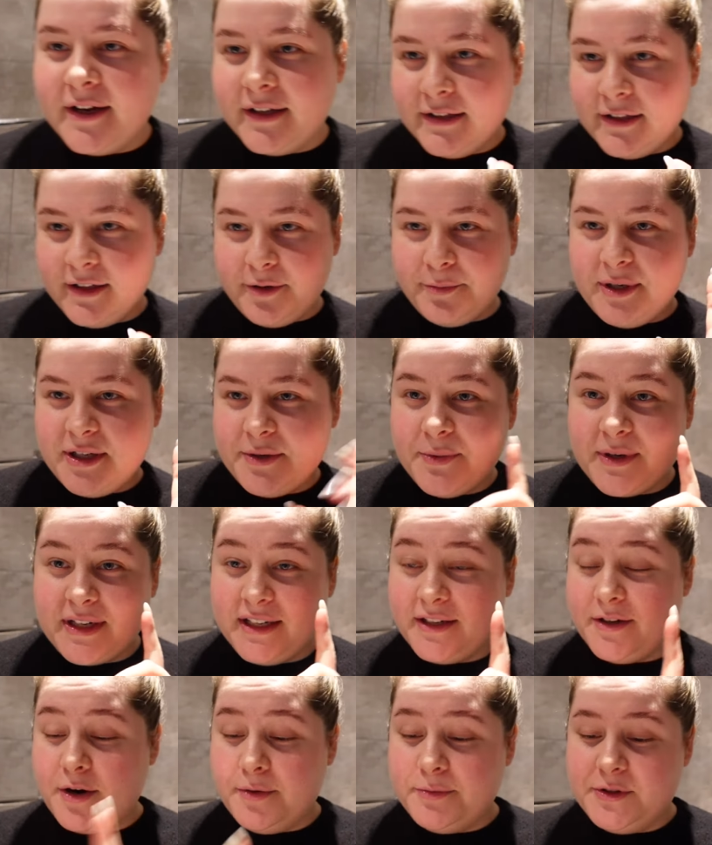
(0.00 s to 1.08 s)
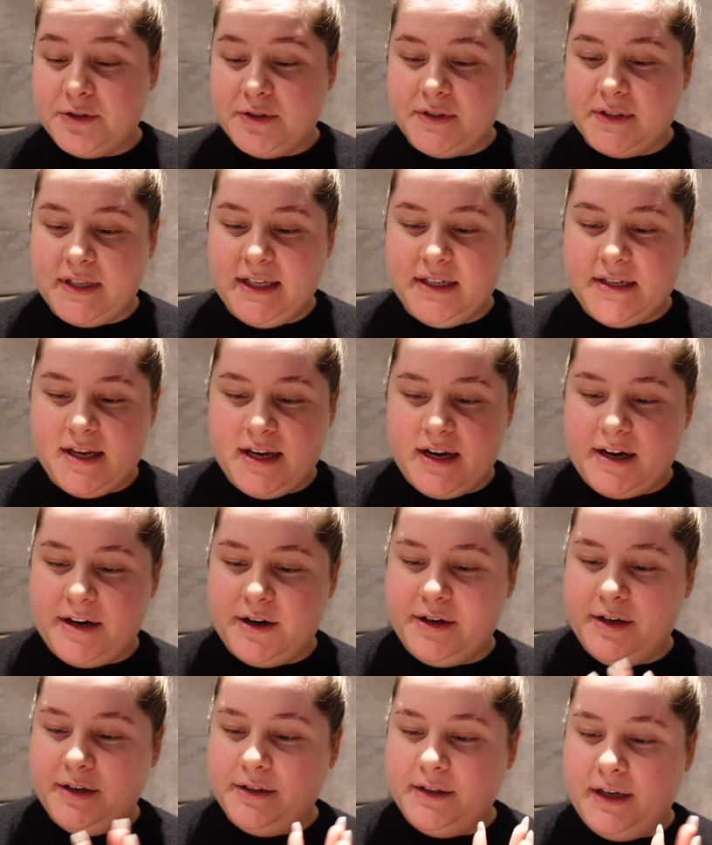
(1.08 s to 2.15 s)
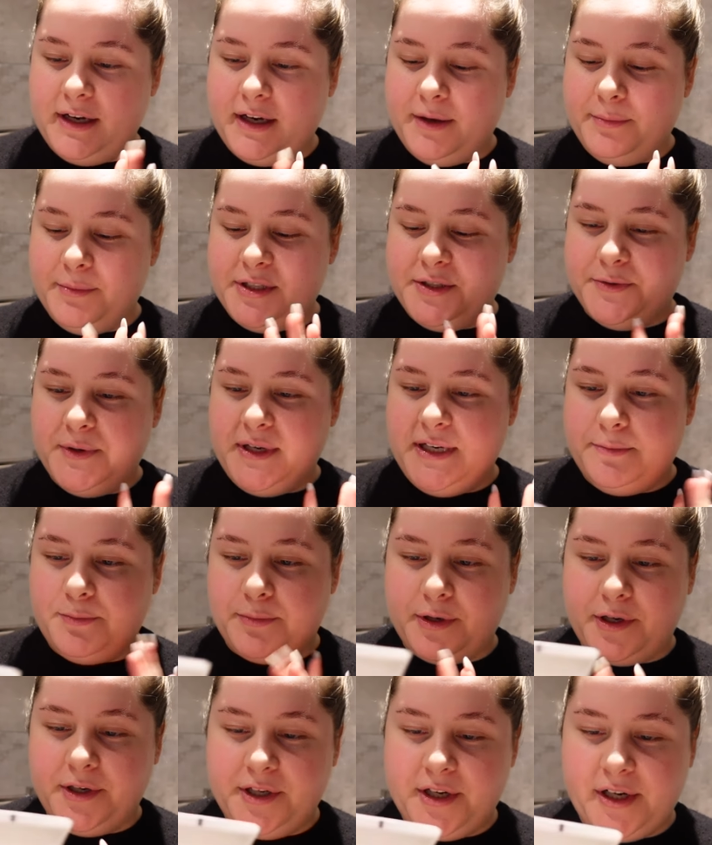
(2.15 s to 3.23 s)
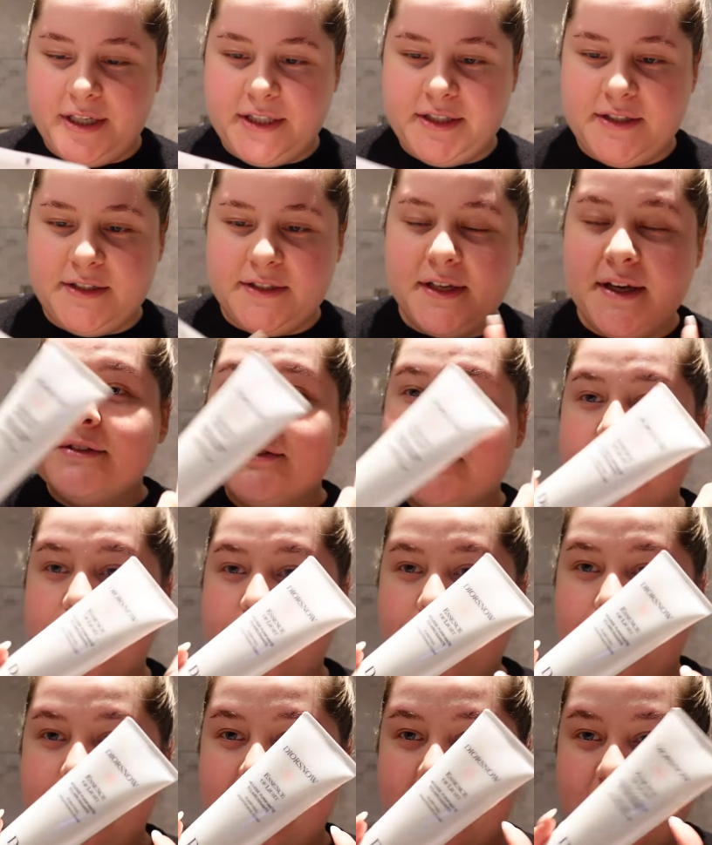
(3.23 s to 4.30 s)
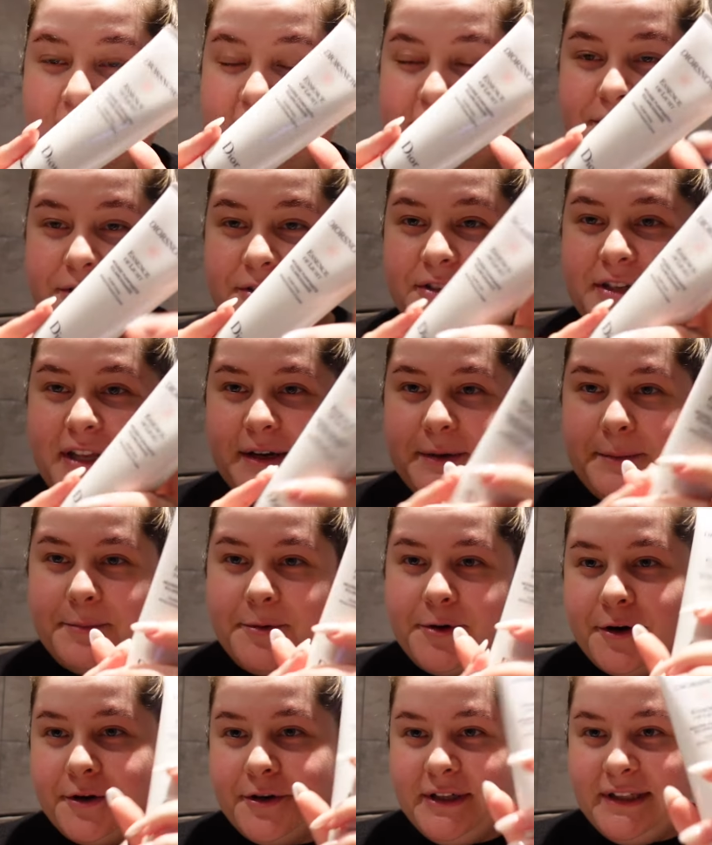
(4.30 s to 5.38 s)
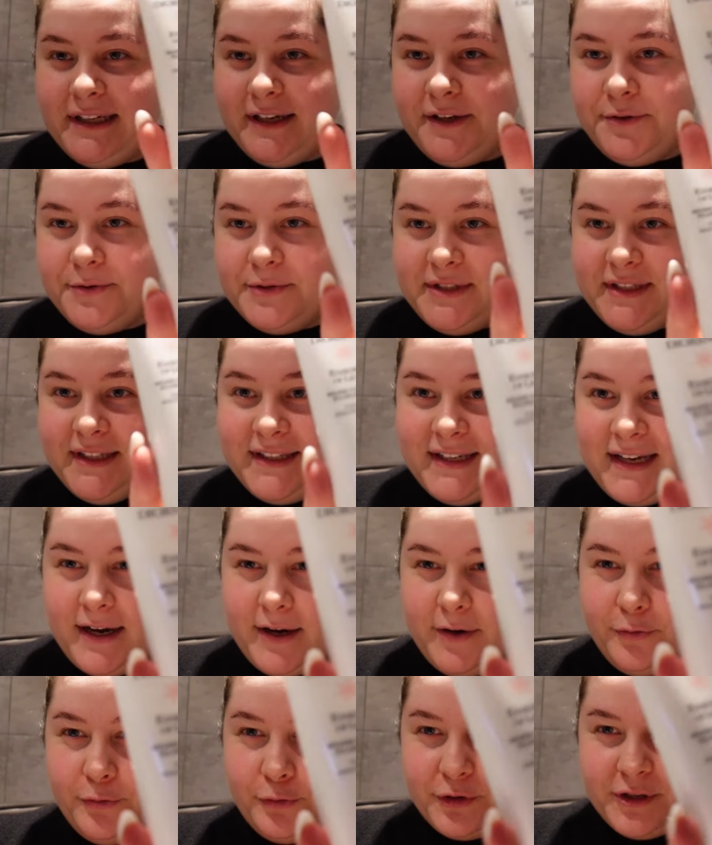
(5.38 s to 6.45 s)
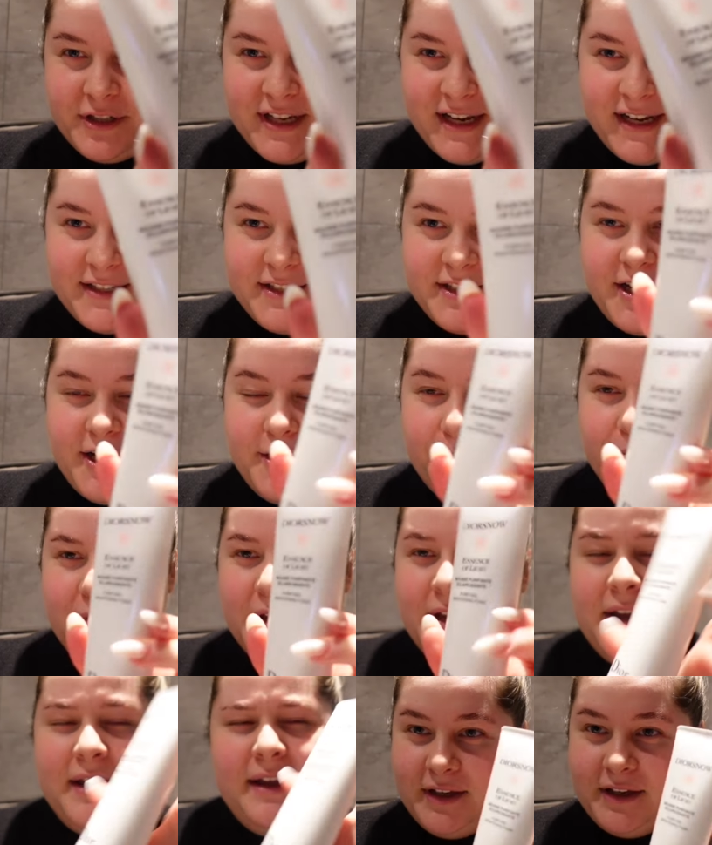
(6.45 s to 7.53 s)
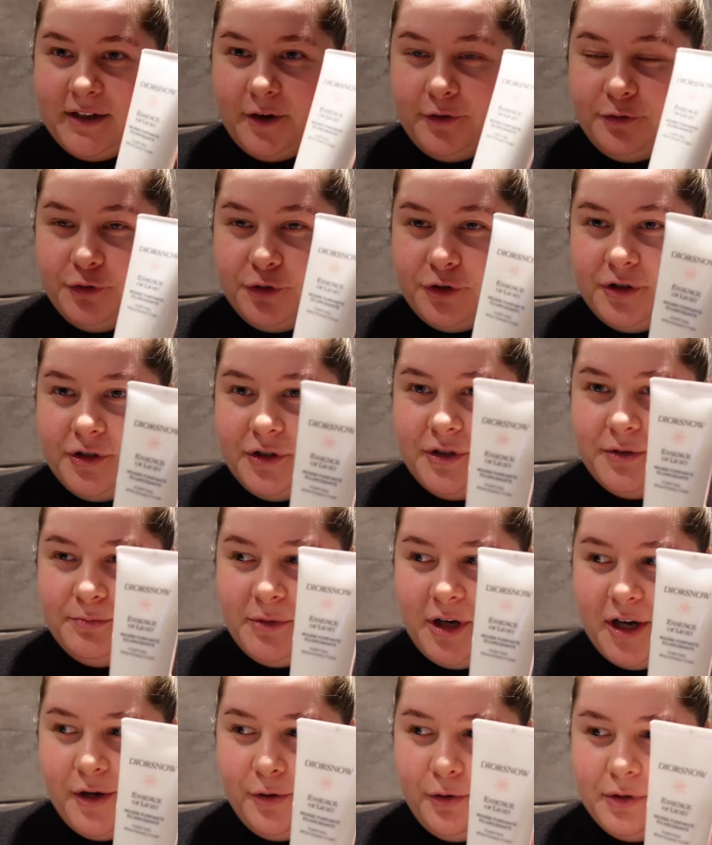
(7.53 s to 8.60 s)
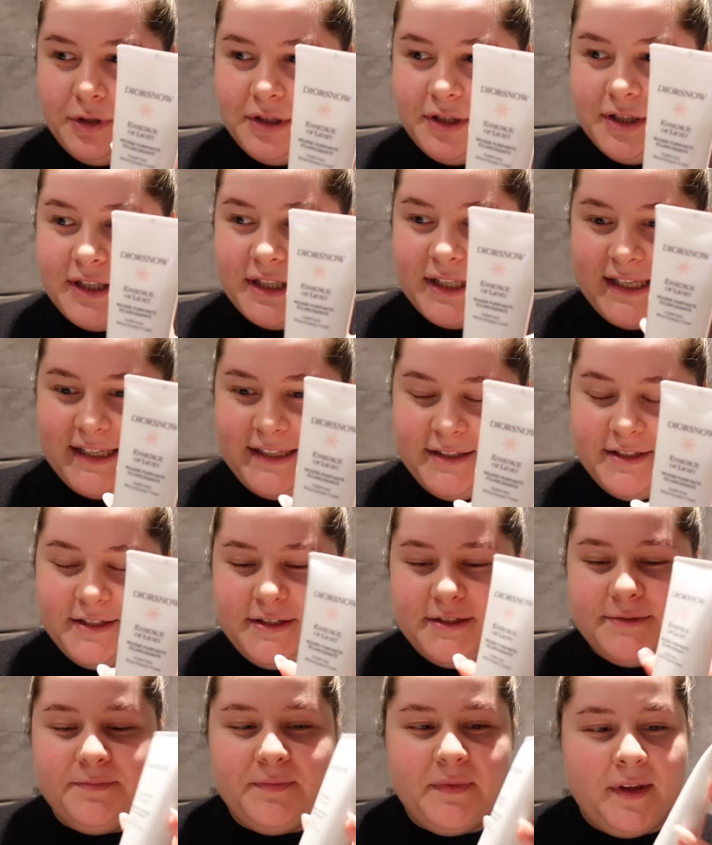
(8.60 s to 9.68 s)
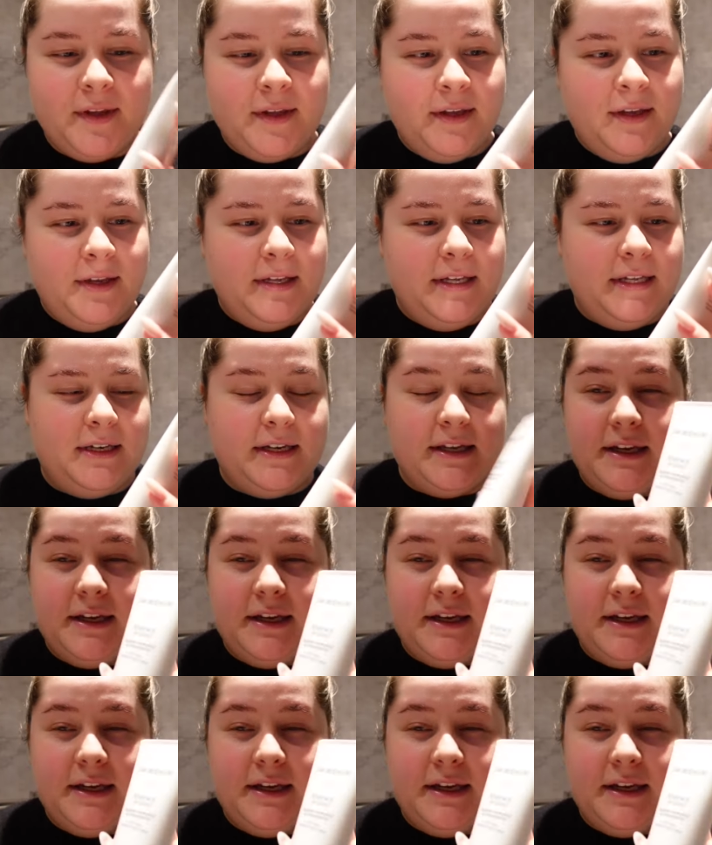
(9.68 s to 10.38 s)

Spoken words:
a little bit when it comes to skincare between products. So the cleanser that I'm currently using now for daytime and after my oil cleanse in the